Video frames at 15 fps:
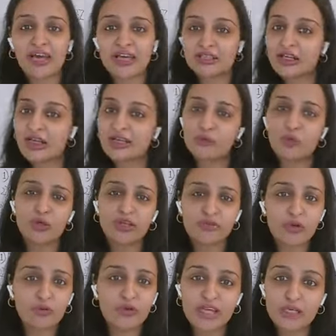raita, in
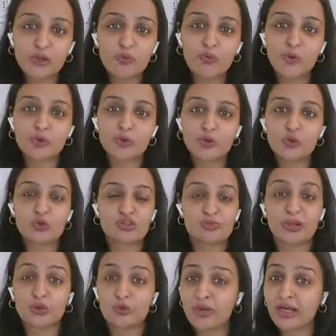whatever way you want to use,
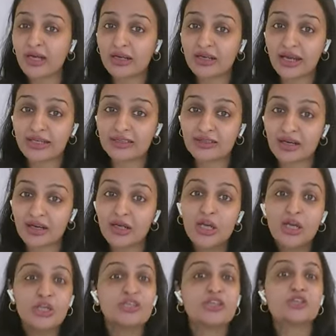bathwe ka raita.
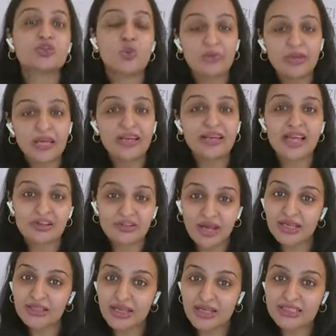There's so many again
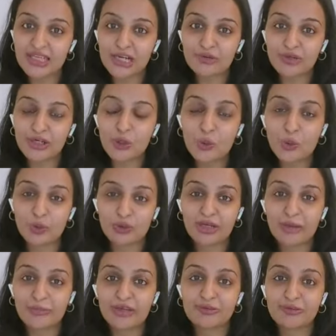raitas that we know
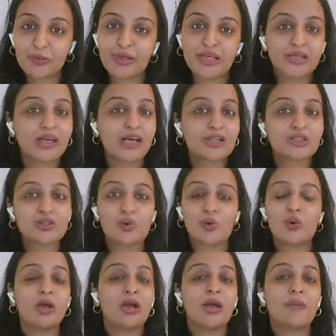coming from India.
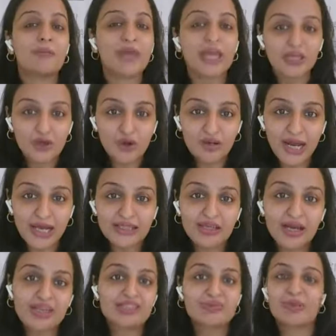So make your
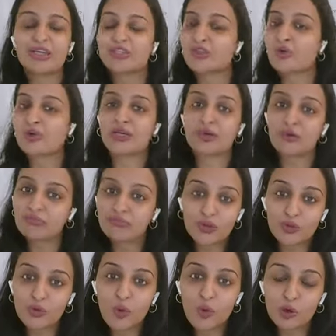raitas, because you can,
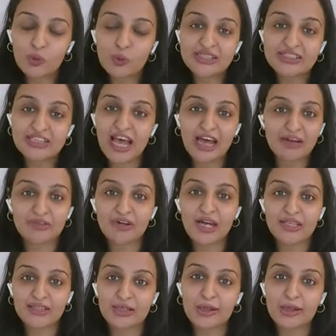always have
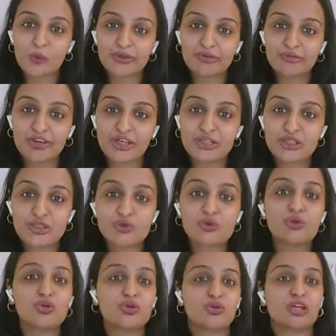raita now in phase
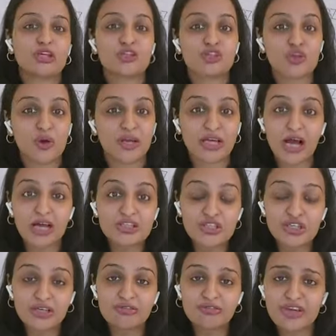2. You can enjoy
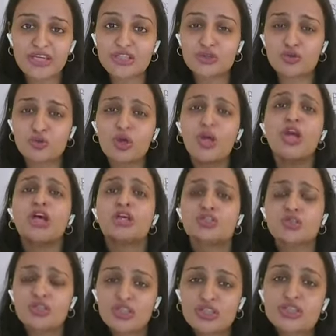kanji in phase 2.
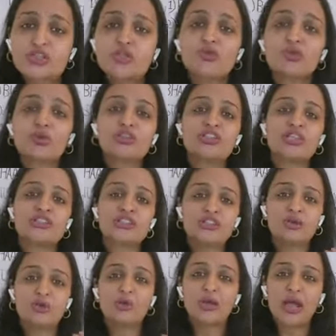So just
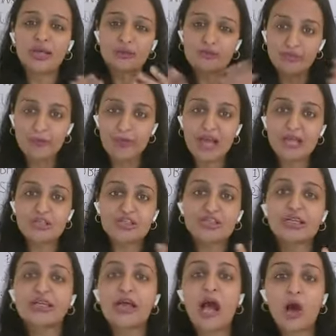kind of
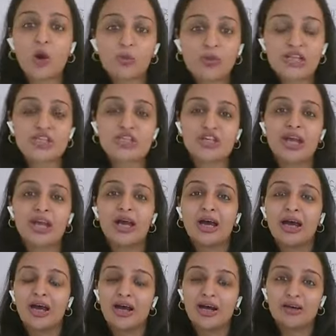imagine that how much
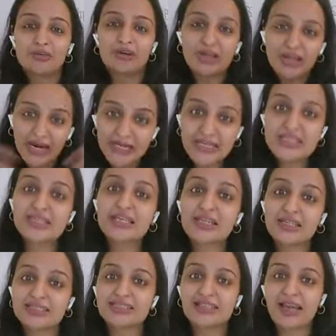
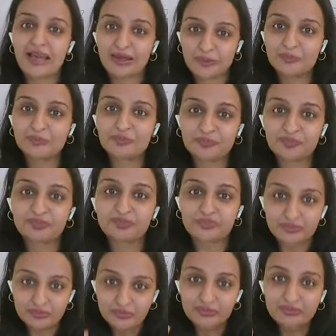variety is there
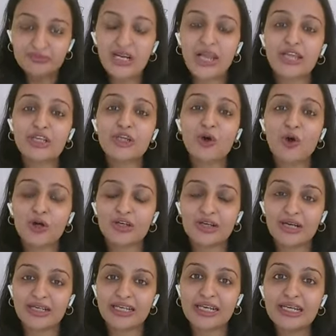in
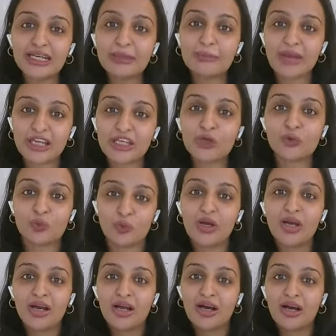your daily
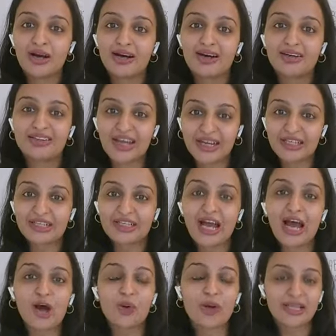menu right
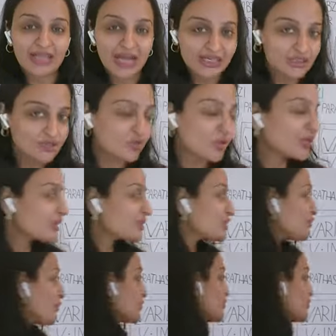now. And that is what I just